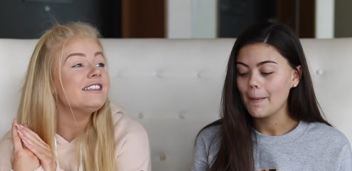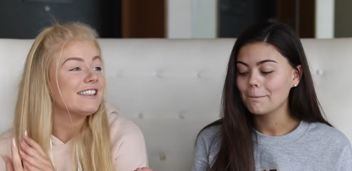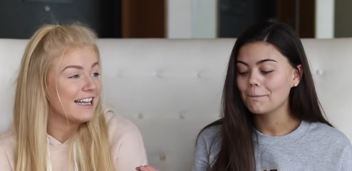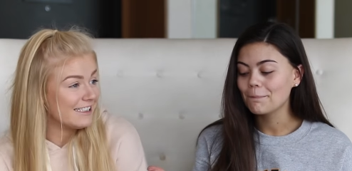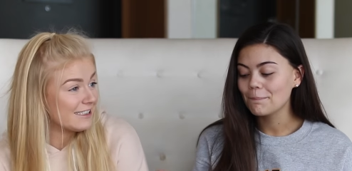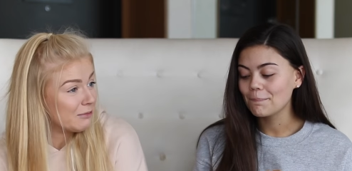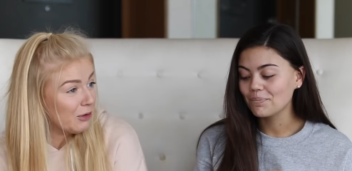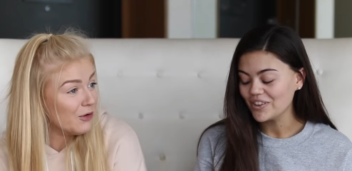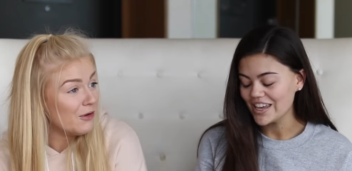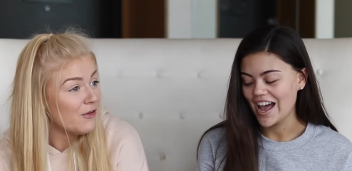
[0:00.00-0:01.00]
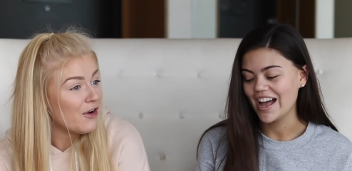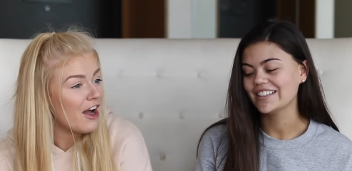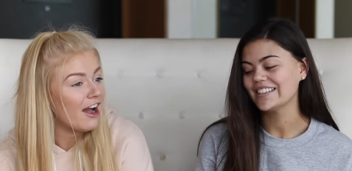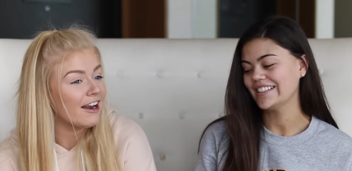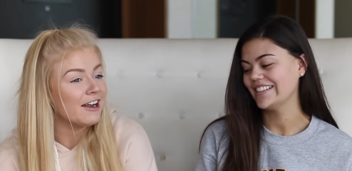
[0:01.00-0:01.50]
Speaker 1: sensible.
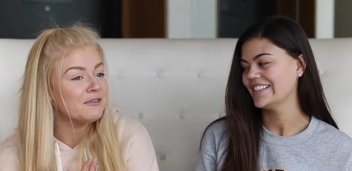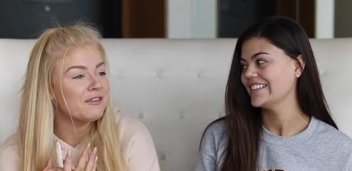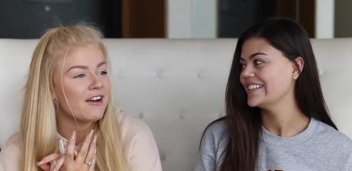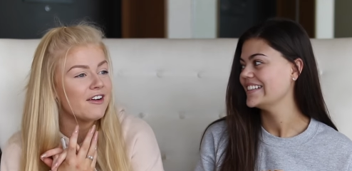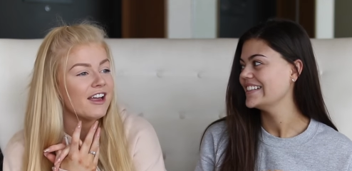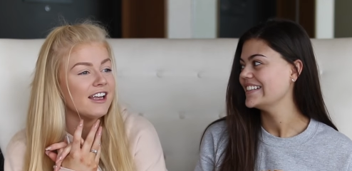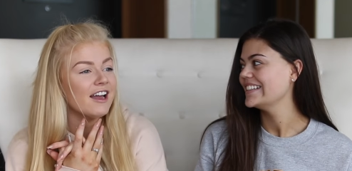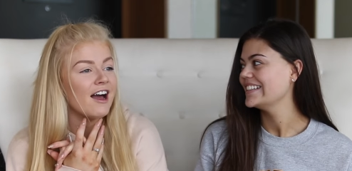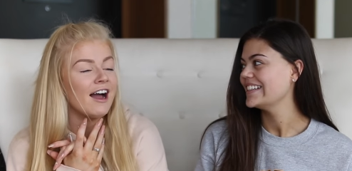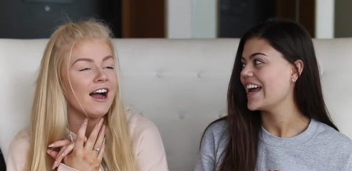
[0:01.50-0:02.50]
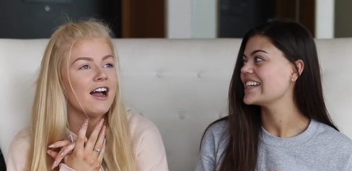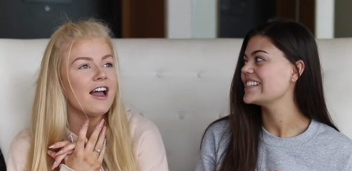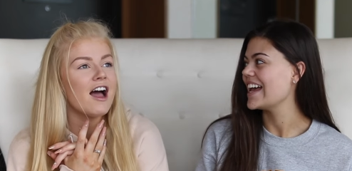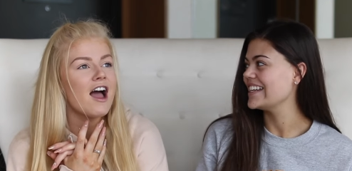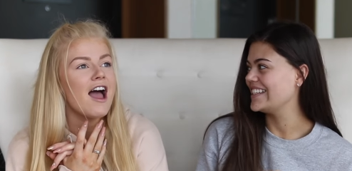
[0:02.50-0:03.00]
Yes. And I'm very...
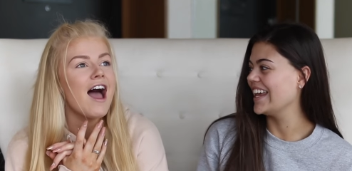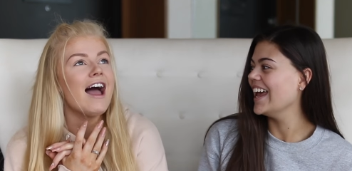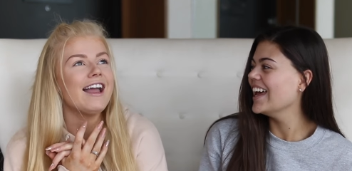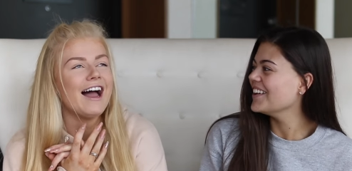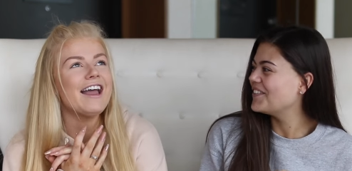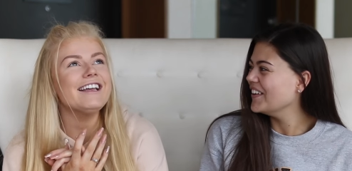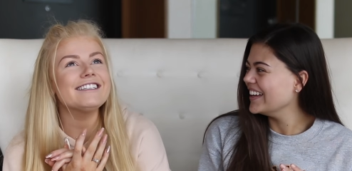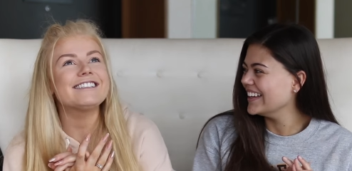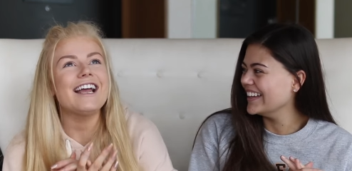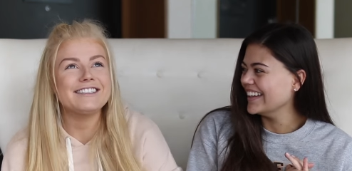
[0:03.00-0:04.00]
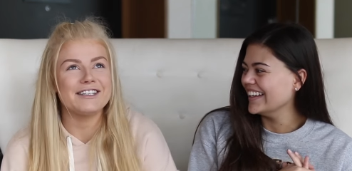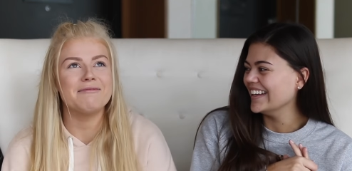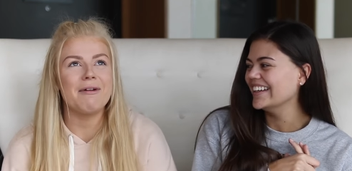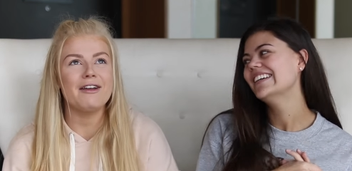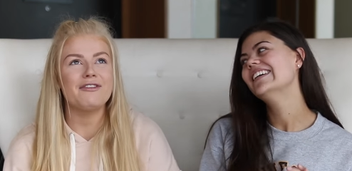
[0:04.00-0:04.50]
Excessive. Excessive,
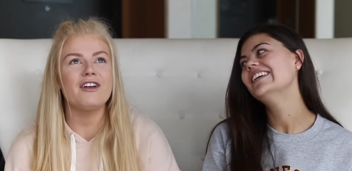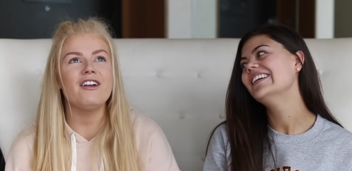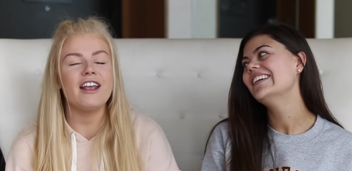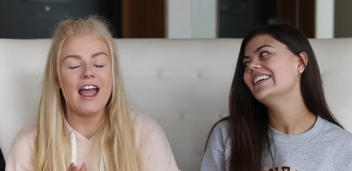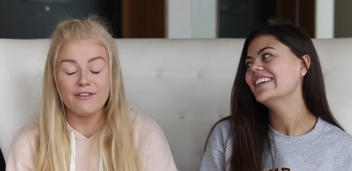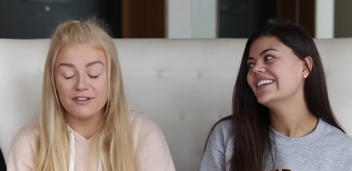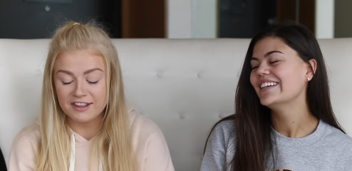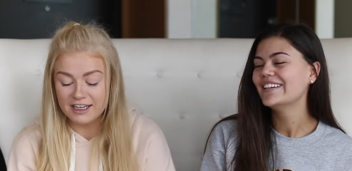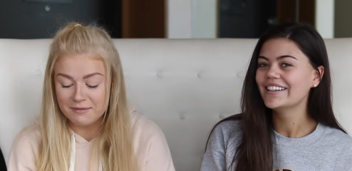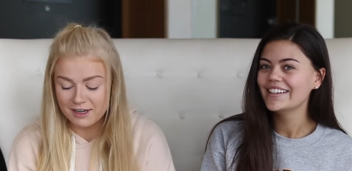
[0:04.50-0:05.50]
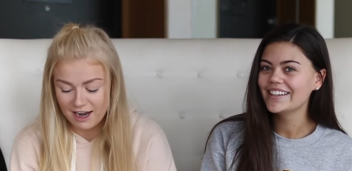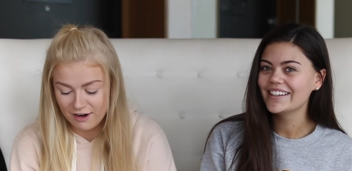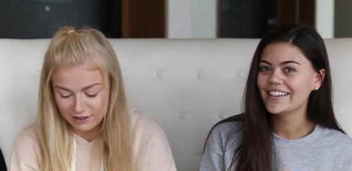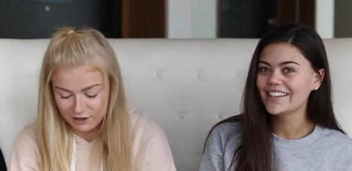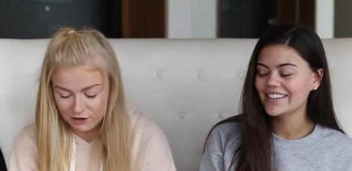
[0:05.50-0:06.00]
but I feel like everything in my
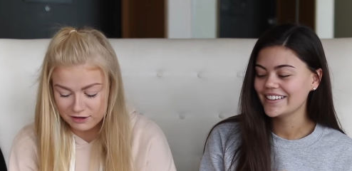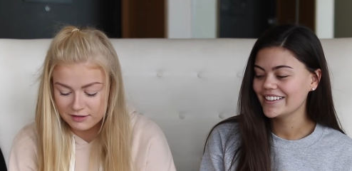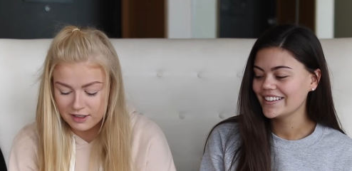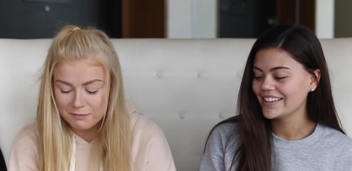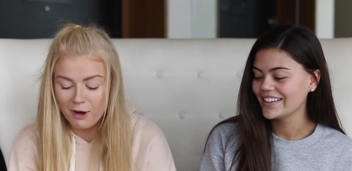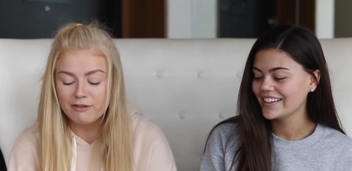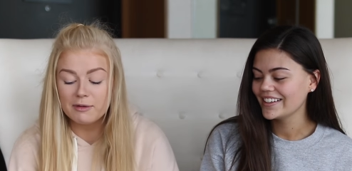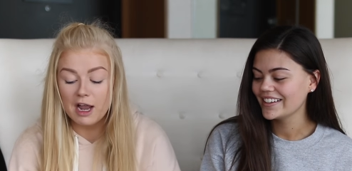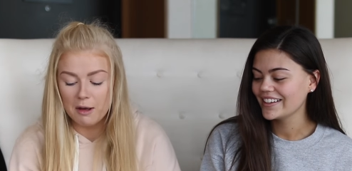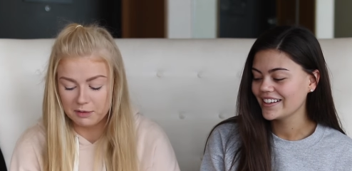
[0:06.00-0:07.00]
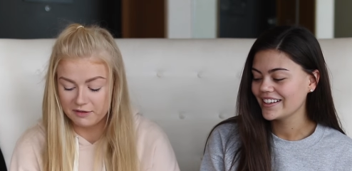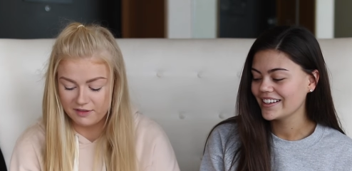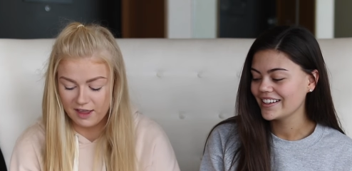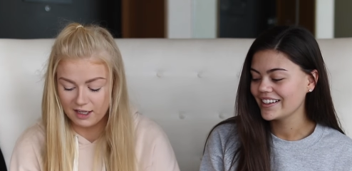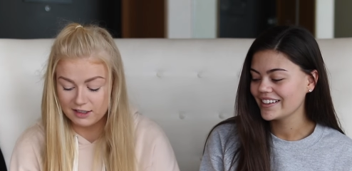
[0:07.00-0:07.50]
carry-on, apart from a couple of
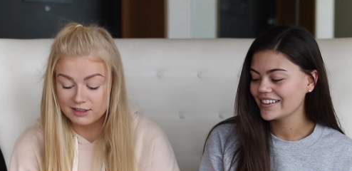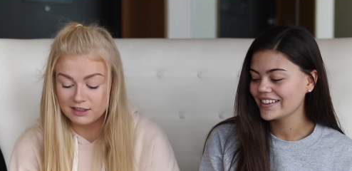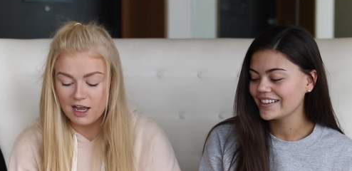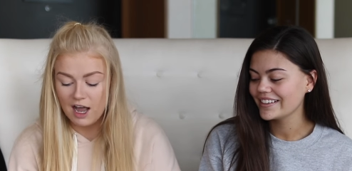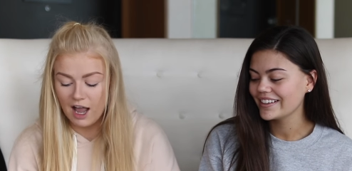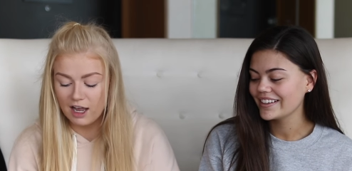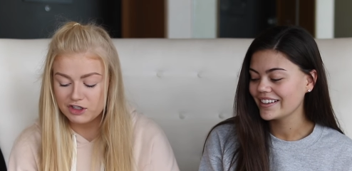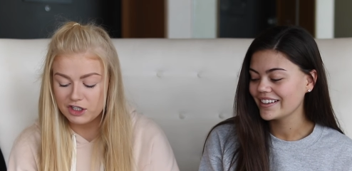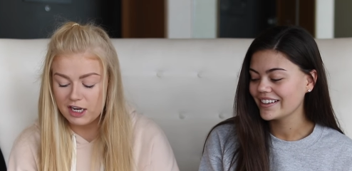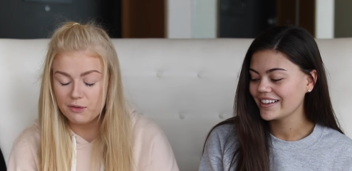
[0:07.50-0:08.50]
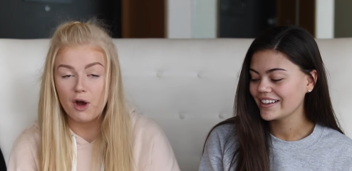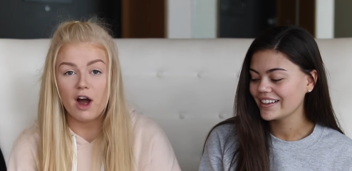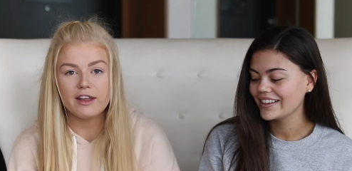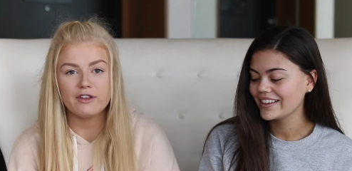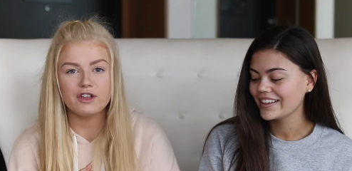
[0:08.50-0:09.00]
things, I actually will
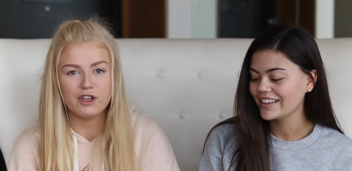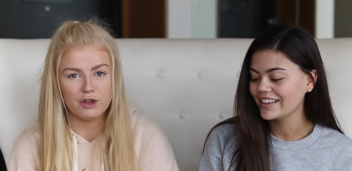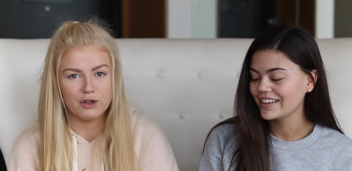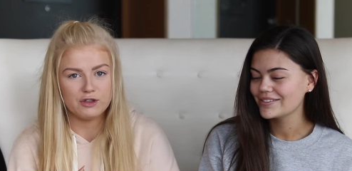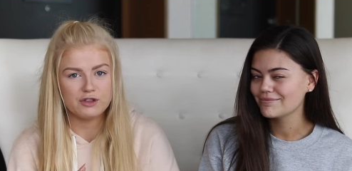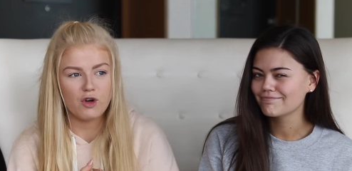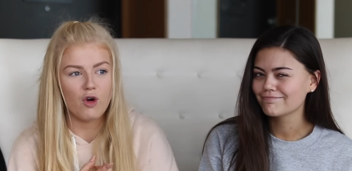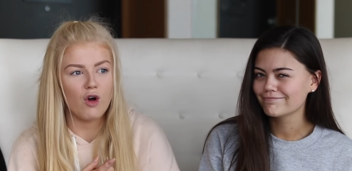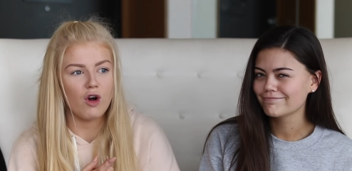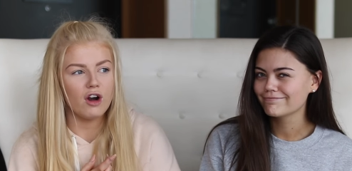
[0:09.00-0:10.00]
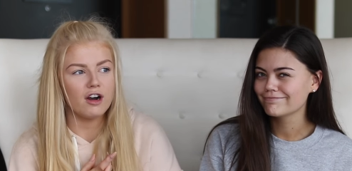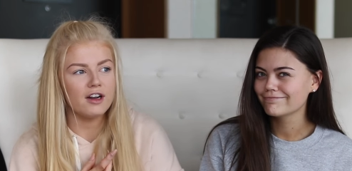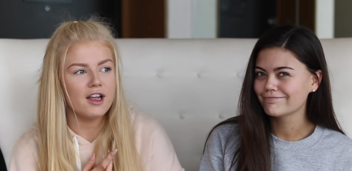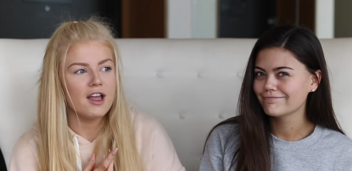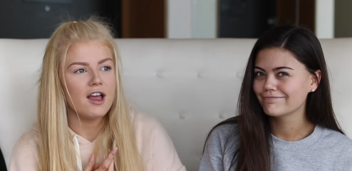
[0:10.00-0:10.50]
either use
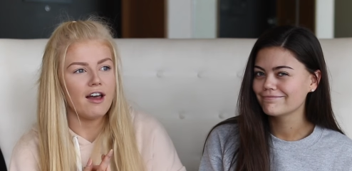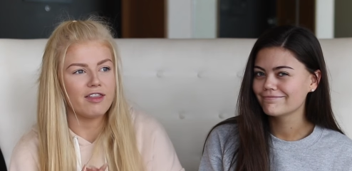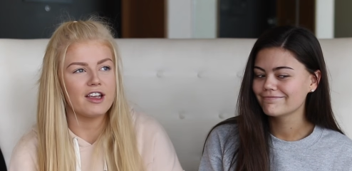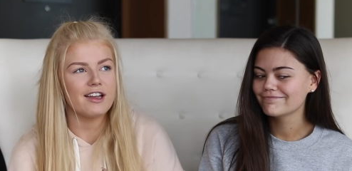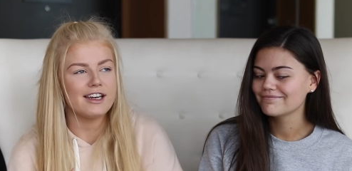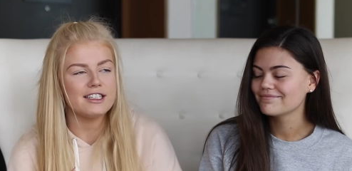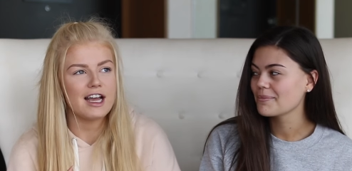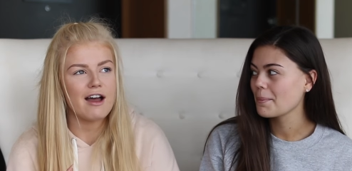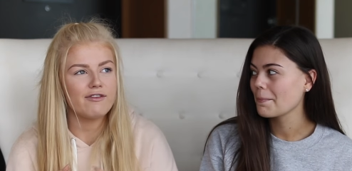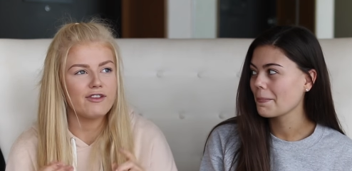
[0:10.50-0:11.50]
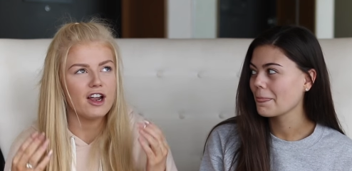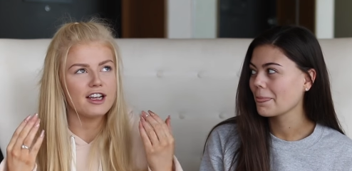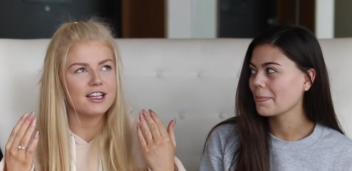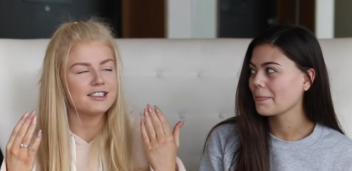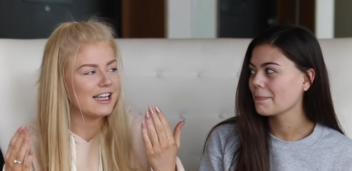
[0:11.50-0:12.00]
or I think I need to have for
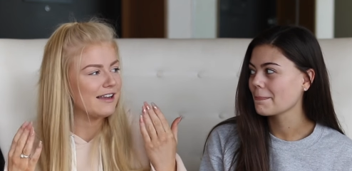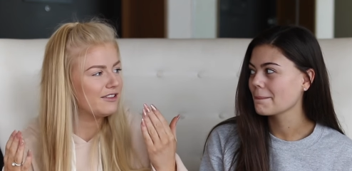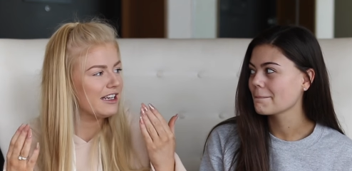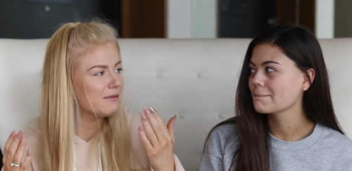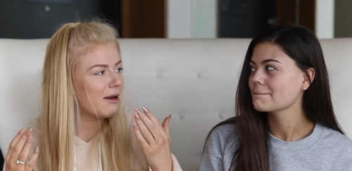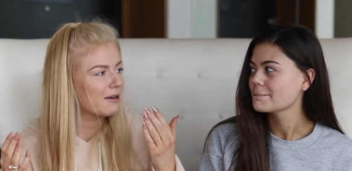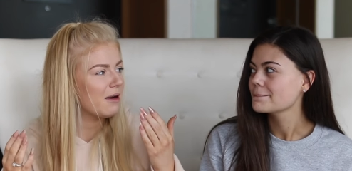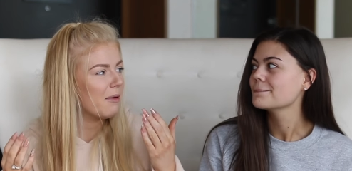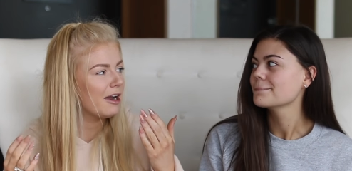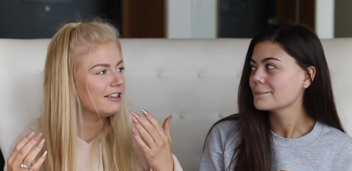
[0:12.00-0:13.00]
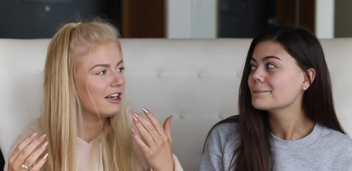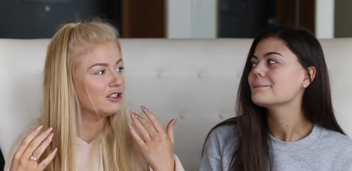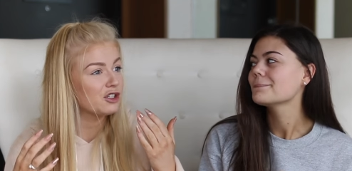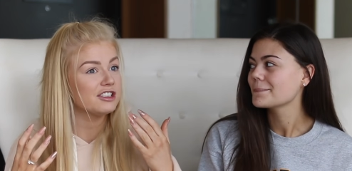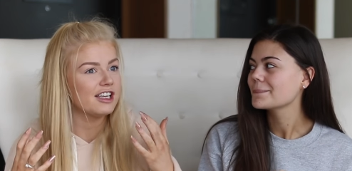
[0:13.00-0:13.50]
like a safety in the back of my mind, like
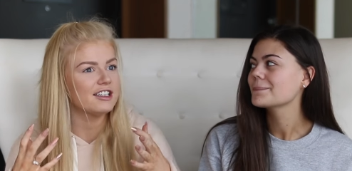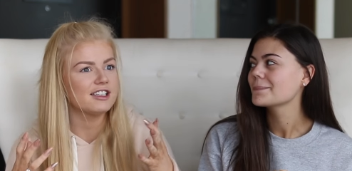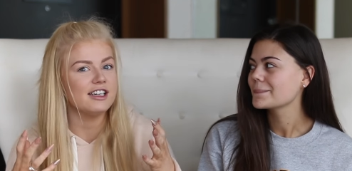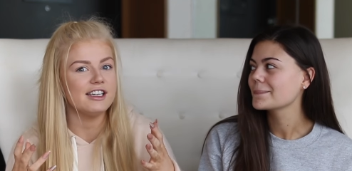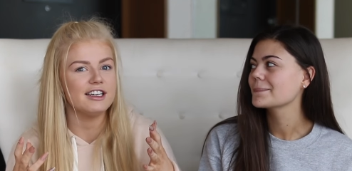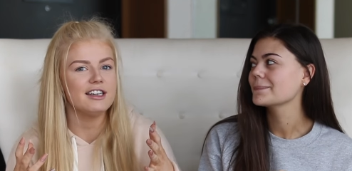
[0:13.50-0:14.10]
just in case I need